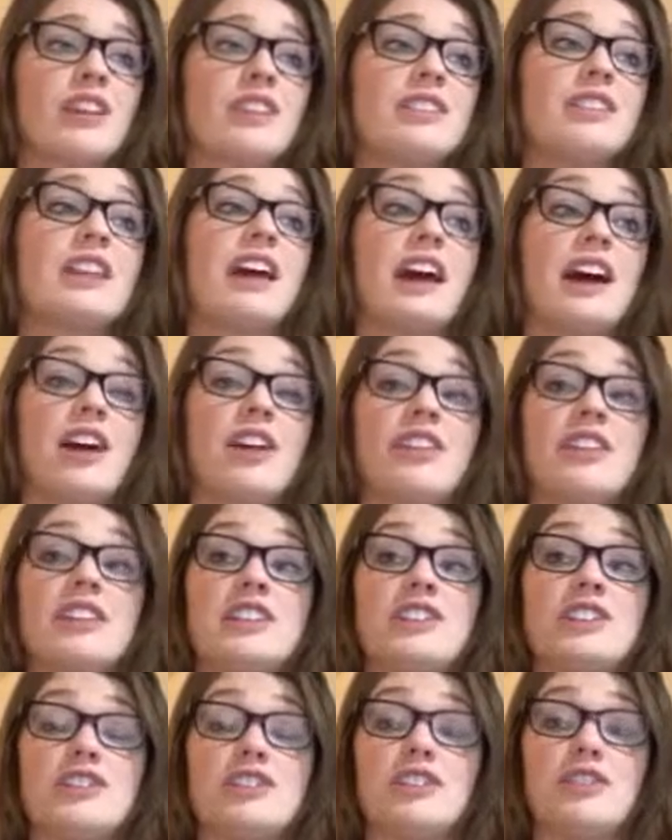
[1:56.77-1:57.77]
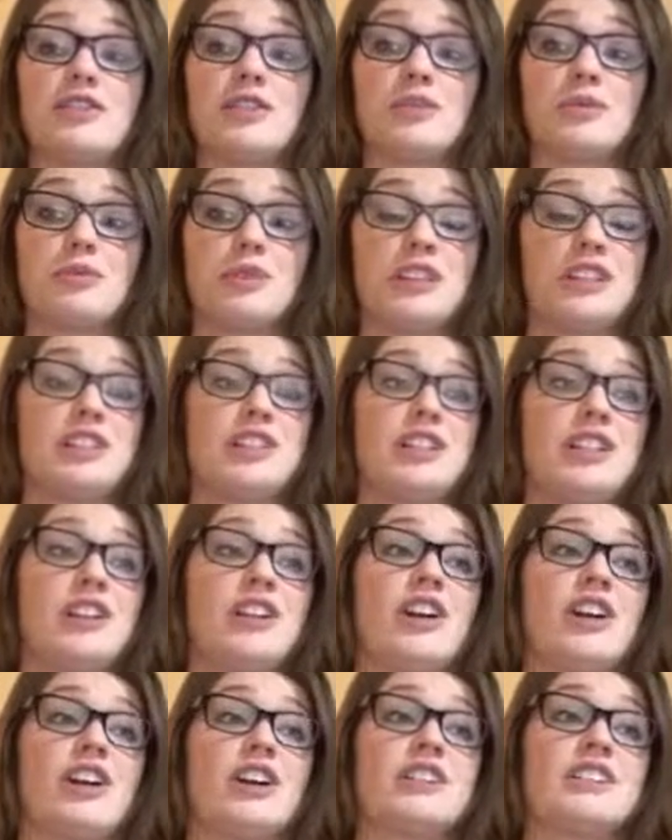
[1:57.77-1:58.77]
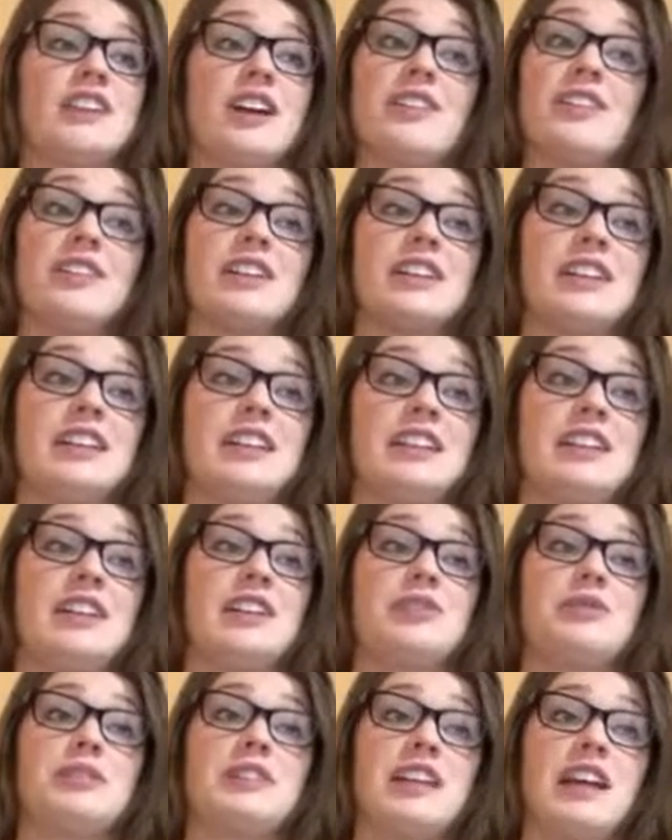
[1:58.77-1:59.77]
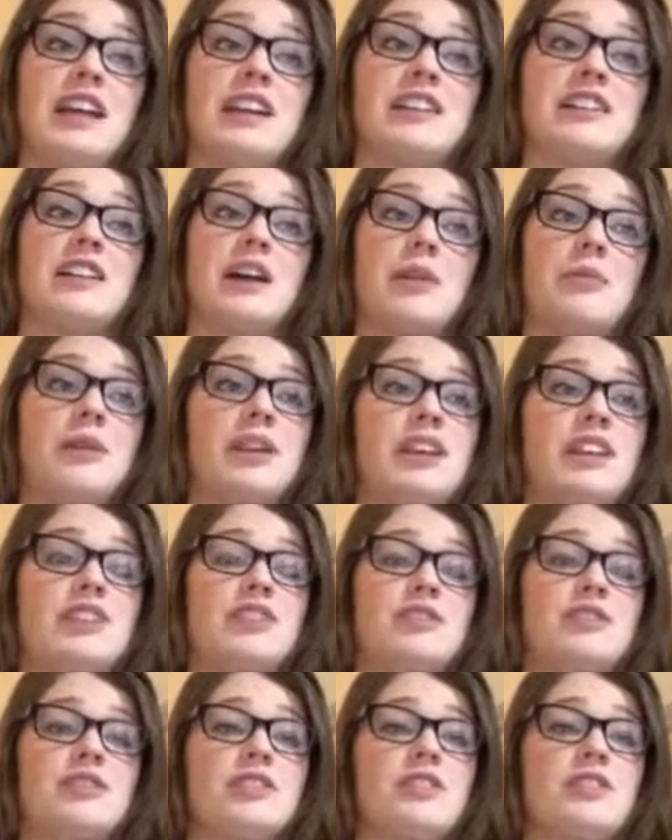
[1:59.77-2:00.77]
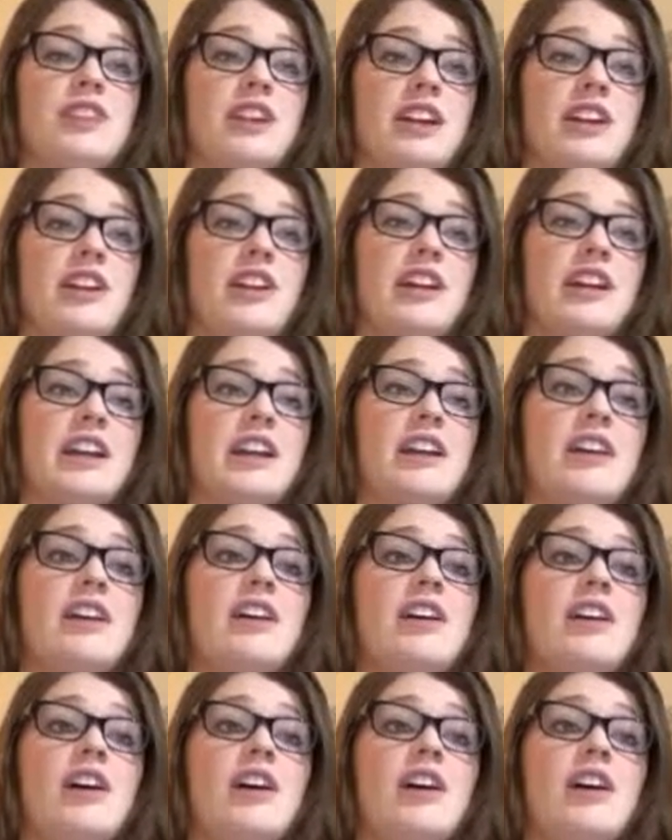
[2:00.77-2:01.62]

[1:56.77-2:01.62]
The health issues of the region are definitely linked with the economic issues of the area.